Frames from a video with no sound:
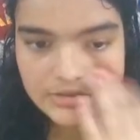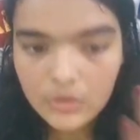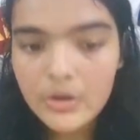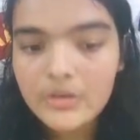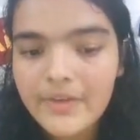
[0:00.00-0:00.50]
You're
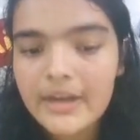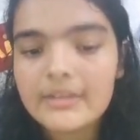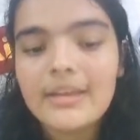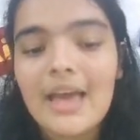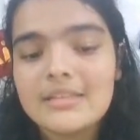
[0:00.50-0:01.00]
going to
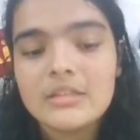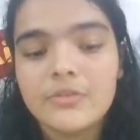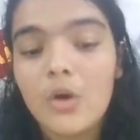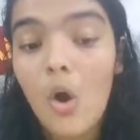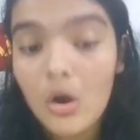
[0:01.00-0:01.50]
find the assets
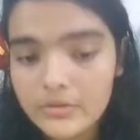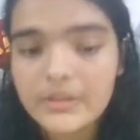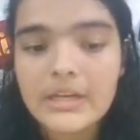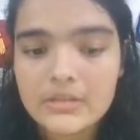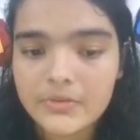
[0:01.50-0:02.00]
for all of
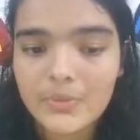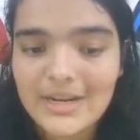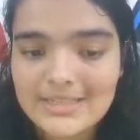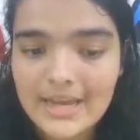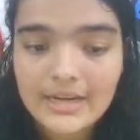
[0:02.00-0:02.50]
the days of
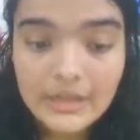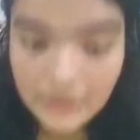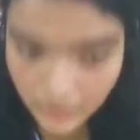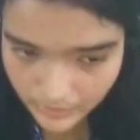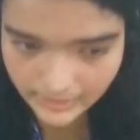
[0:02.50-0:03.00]
UI design,
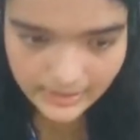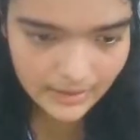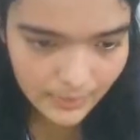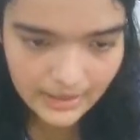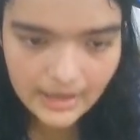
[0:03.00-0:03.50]
including day
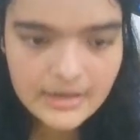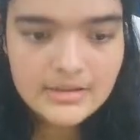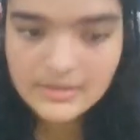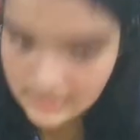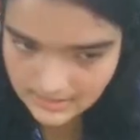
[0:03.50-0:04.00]
28.
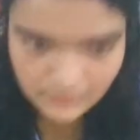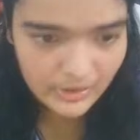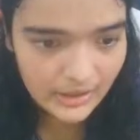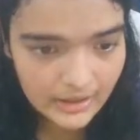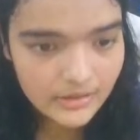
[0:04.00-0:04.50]
This is day
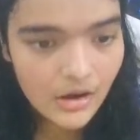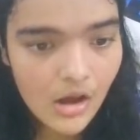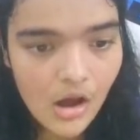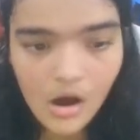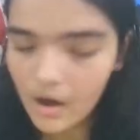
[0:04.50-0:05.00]
28
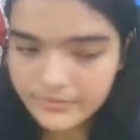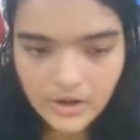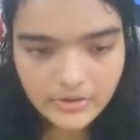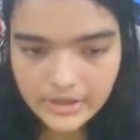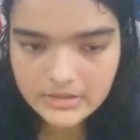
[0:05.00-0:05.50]
of the
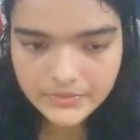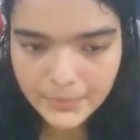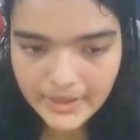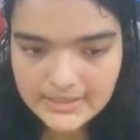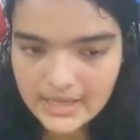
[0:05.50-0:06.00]
100 days of
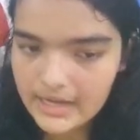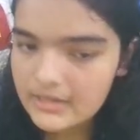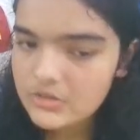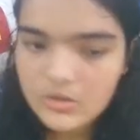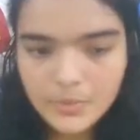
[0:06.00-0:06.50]
UI
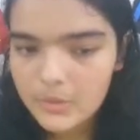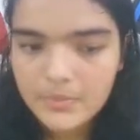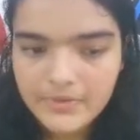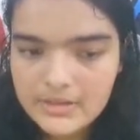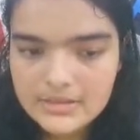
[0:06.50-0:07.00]
design. Super
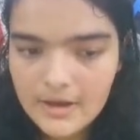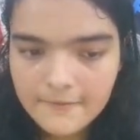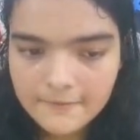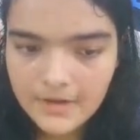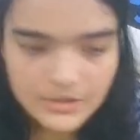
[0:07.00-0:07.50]
duper fun
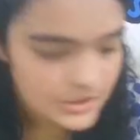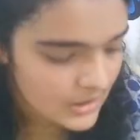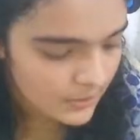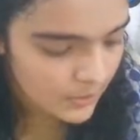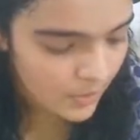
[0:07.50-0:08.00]
stuff. Let's just
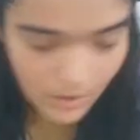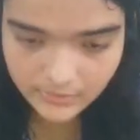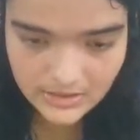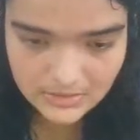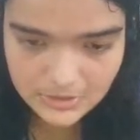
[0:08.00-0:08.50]
download all
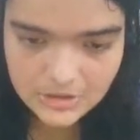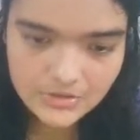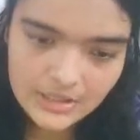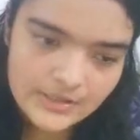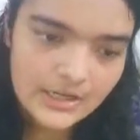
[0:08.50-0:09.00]
of these images
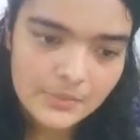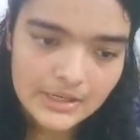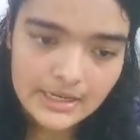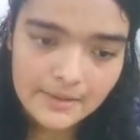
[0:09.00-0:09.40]
really quickly.